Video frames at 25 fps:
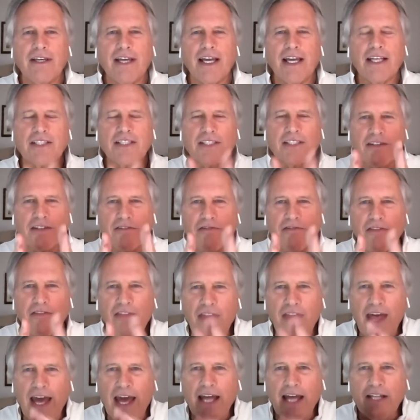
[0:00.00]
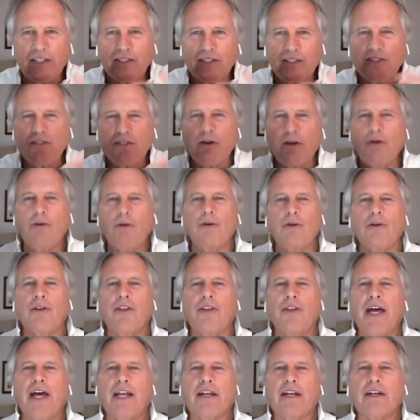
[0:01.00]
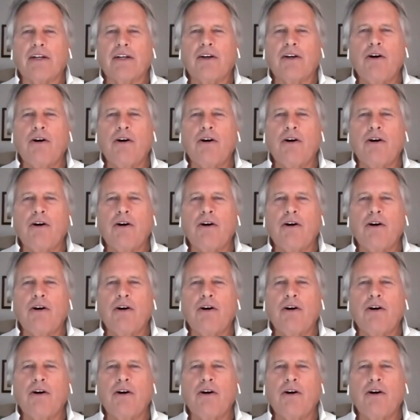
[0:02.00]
as if that soul, that